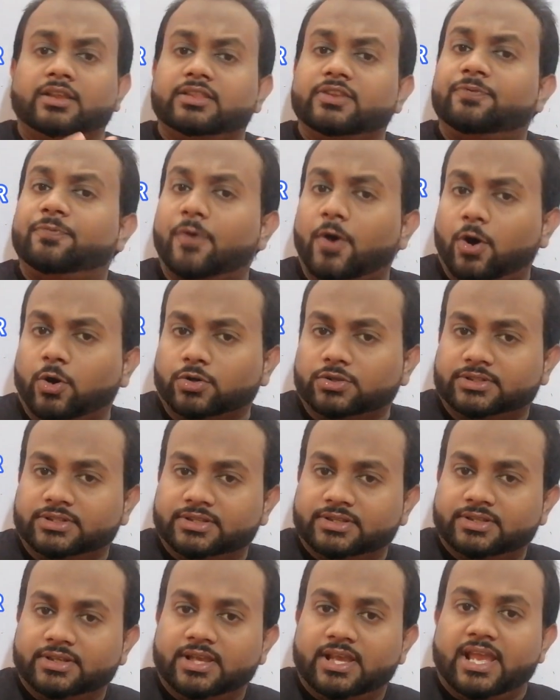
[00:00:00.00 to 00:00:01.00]
The
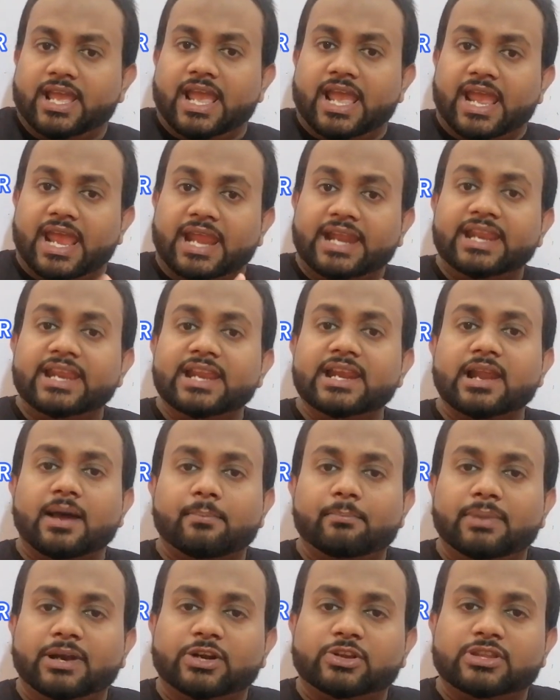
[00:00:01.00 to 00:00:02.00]
fourth, any
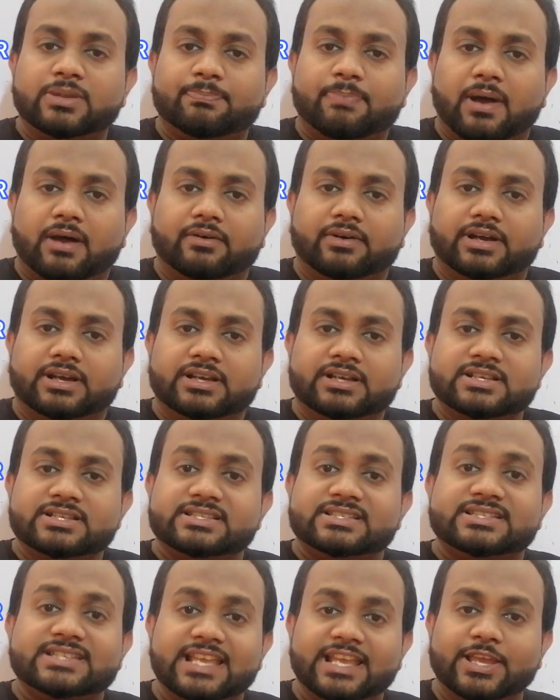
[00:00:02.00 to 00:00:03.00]
number to the power
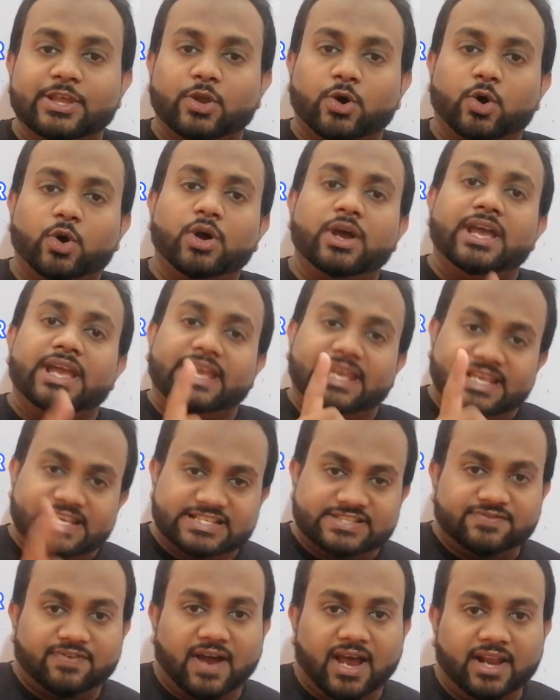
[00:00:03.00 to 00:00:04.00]
0
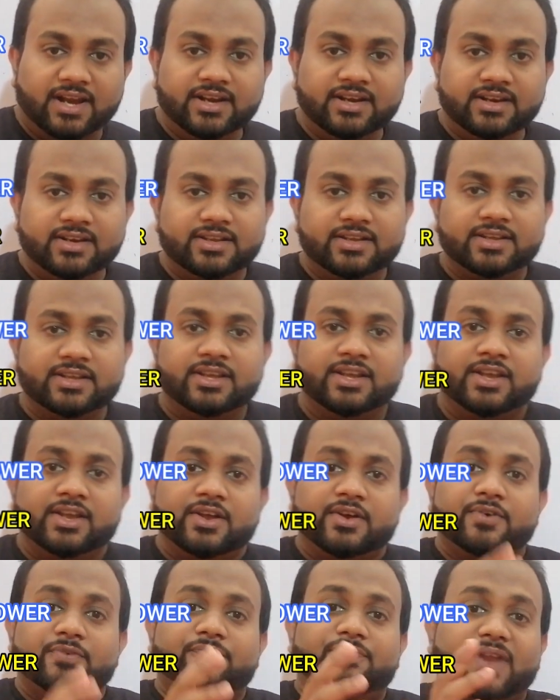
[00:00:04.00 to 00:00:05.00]
is 1,
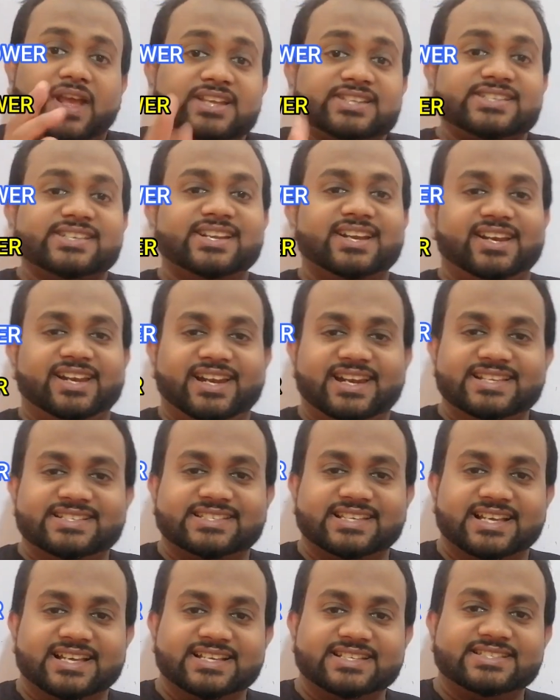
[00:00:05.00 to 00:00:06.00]
fractional
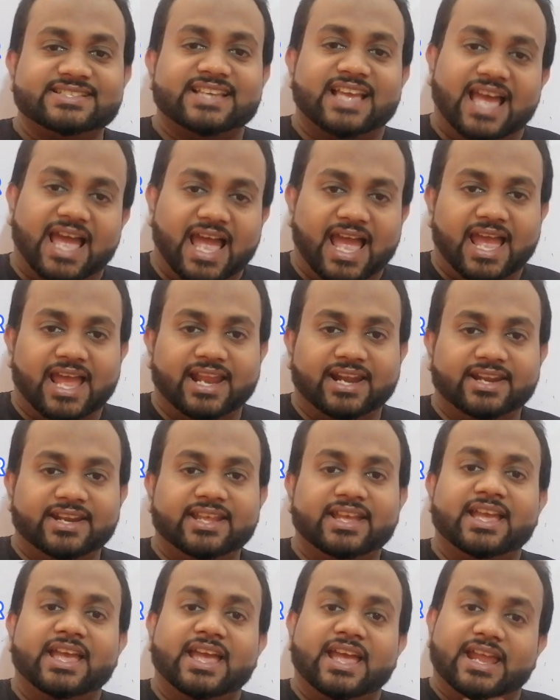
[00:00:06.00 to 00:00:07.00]
indices
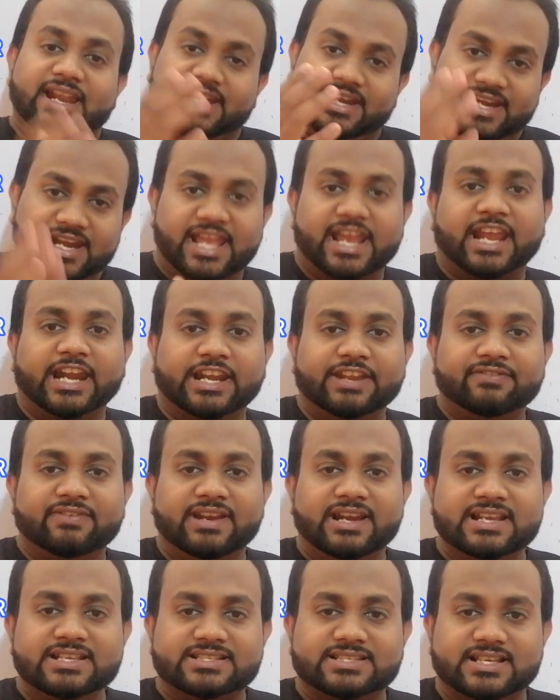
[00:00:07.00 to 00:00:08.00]
and negative
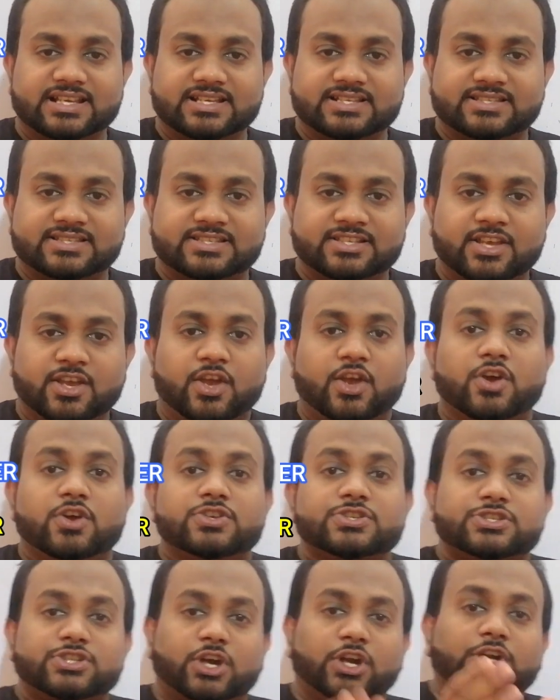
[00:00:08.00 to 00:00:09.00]
indices.
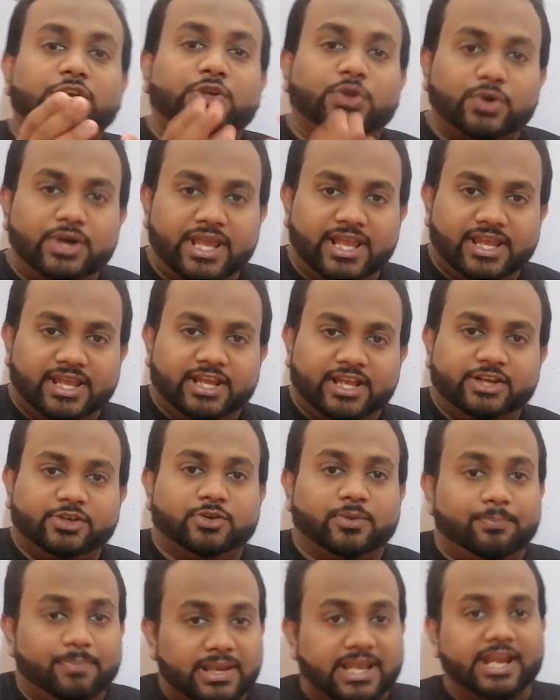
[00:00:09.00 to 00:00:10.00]
So today,
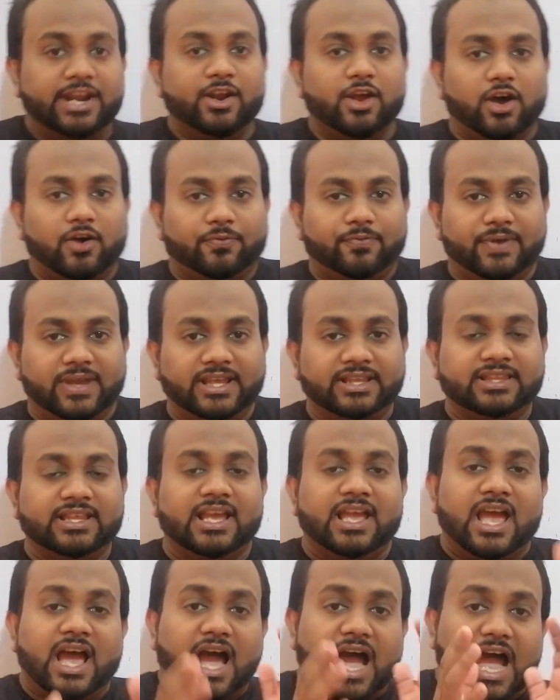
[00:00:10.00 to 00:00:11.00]
to begin off
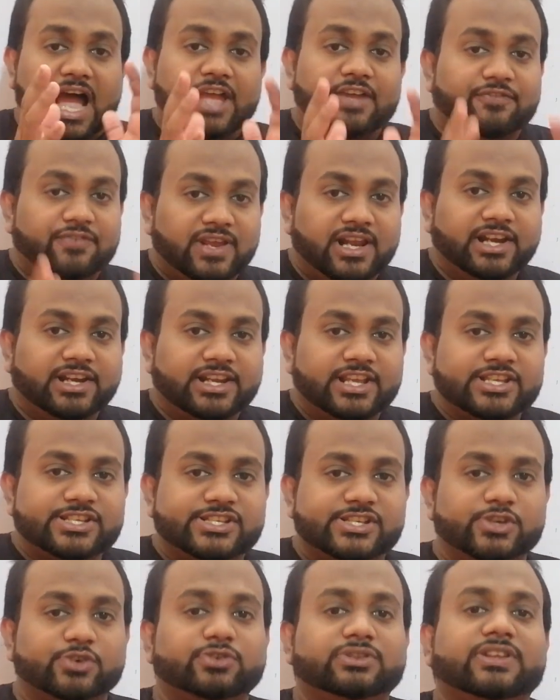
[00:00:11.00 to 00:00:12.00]
with, I will
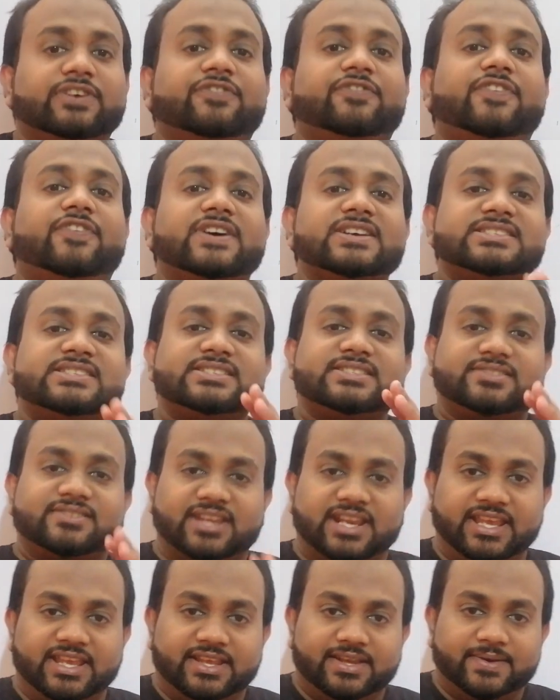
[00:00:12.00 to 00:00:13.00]
teach you the first
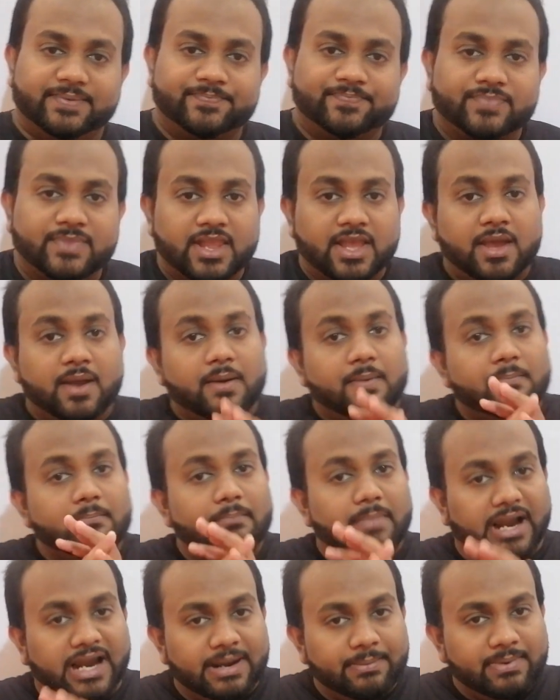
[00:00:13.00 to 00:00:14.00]
3,
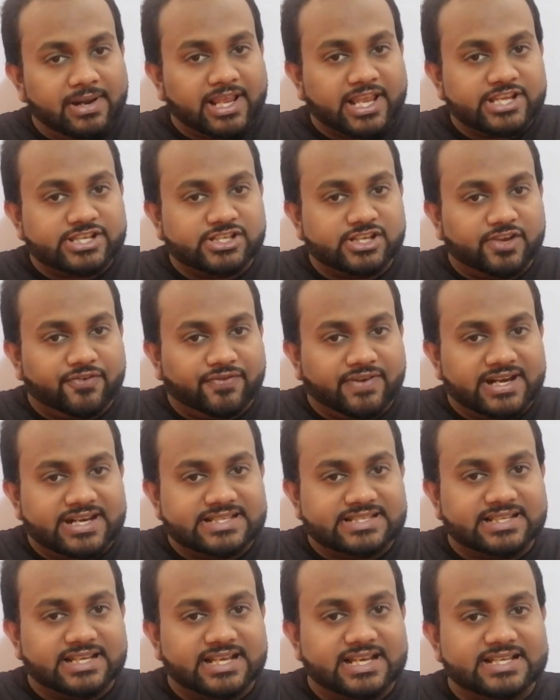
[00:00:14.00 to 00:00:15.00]
multiplication of
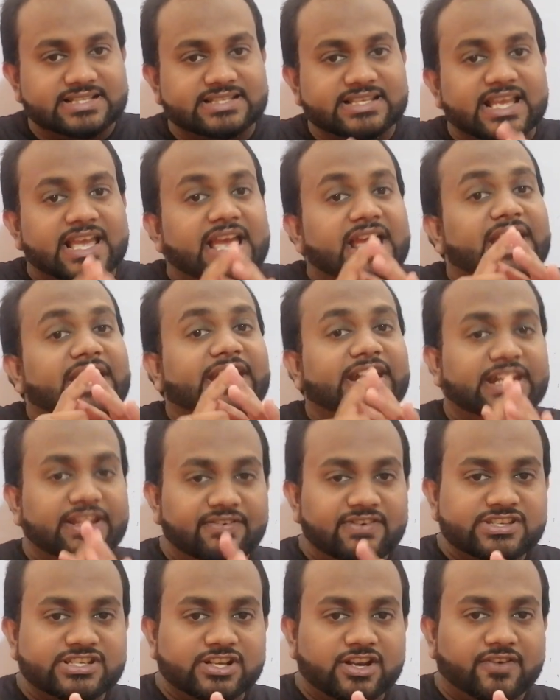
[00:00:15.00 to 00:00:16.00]
indices,
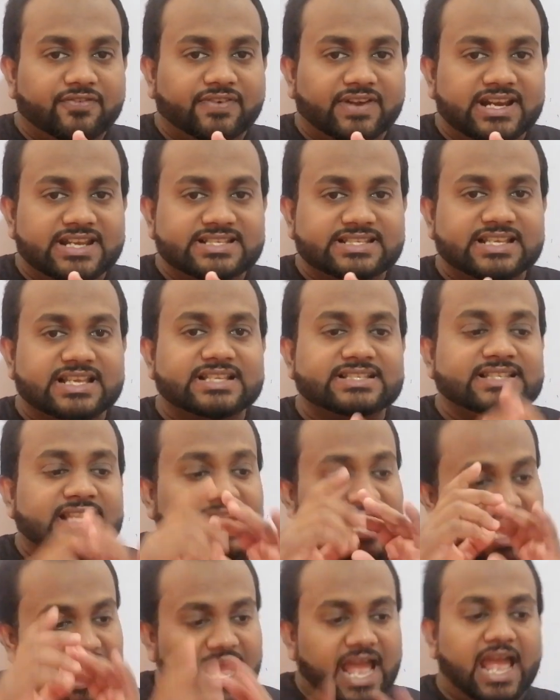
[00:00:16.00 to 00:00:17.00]
division of
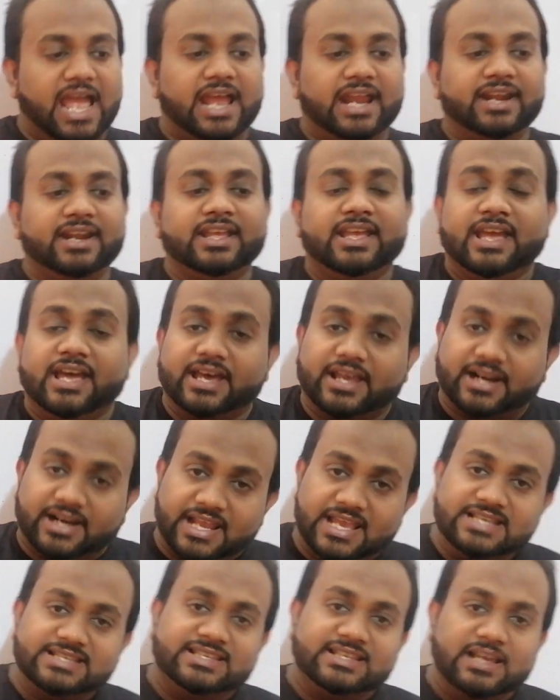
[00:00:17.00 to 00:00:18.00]
indices and
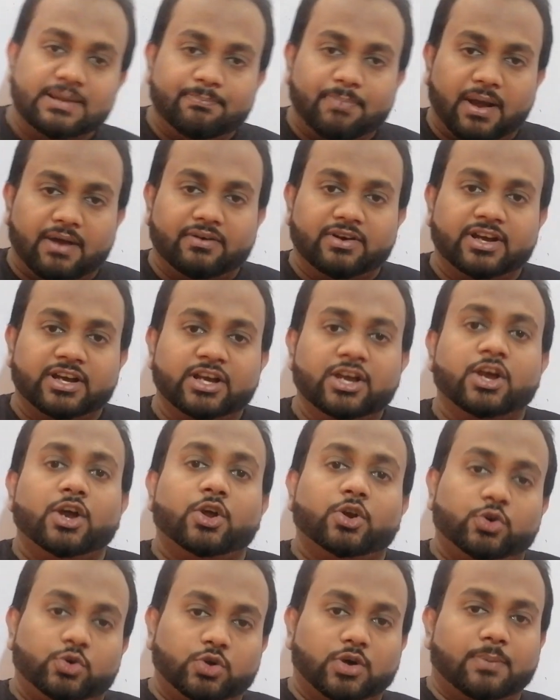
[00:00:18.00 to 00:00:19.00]
raising a
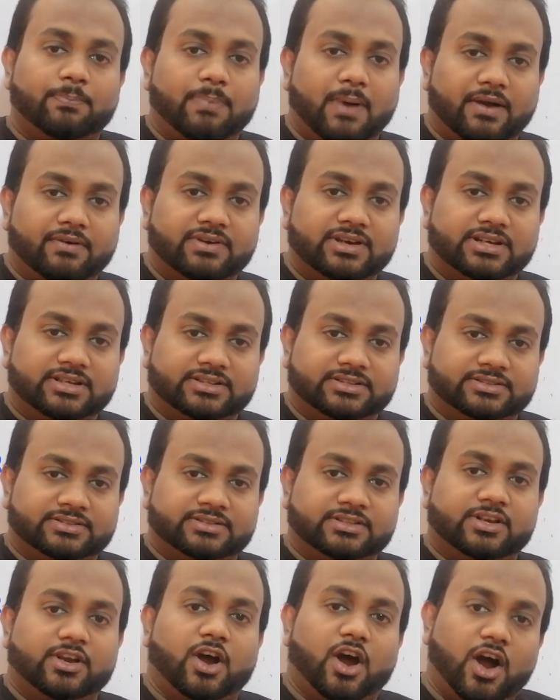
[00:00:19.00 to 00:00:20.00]
power to a power
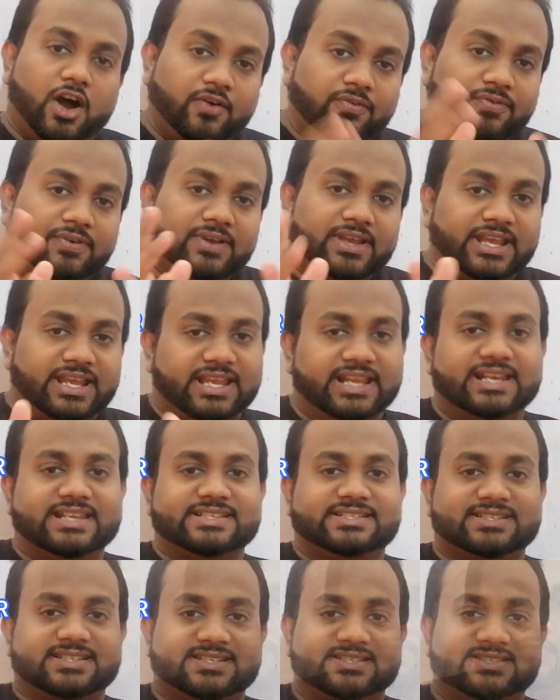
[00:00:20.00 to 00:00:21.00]
of
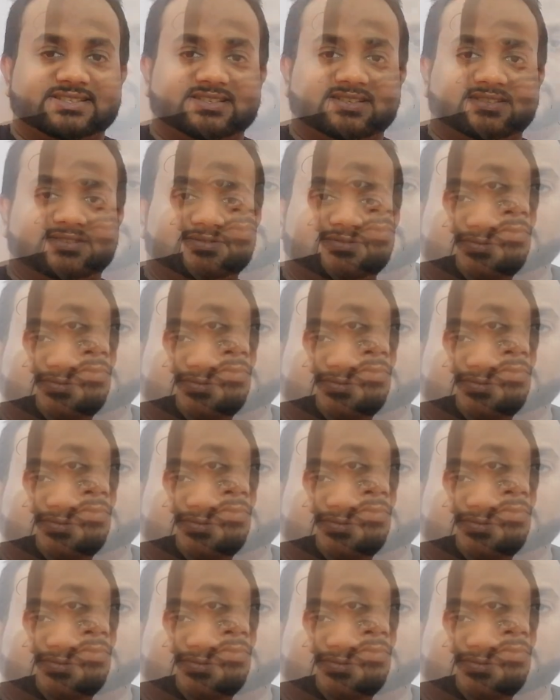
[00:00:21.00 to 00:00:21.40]
indices.